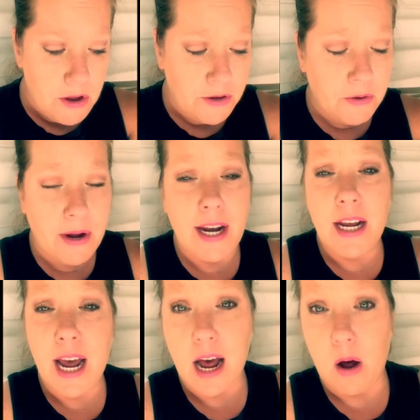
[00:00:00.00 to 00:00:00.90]
So
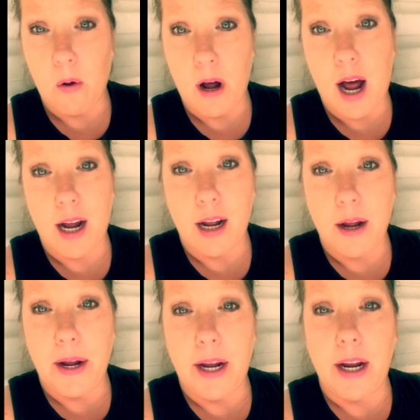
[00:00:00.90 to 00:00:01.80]
anyhow,
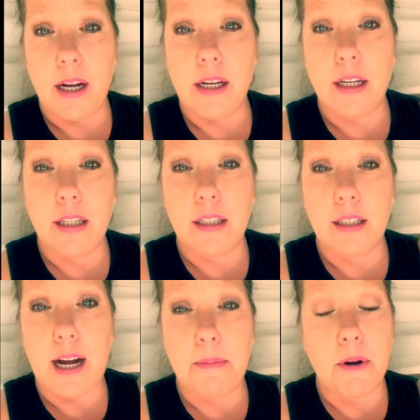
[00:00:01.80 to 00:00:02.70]
I
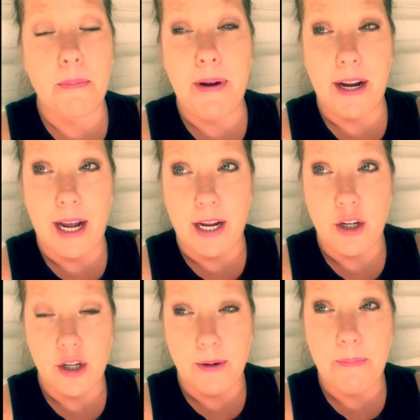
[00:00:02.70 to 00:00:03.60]
got put on
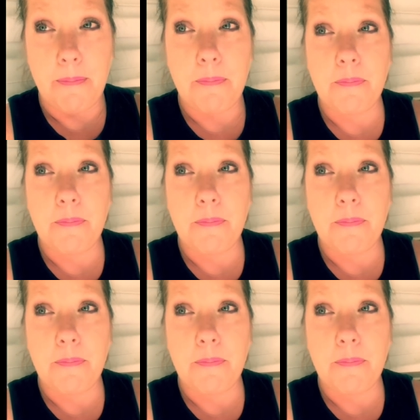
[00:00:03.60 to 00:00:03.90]
medication.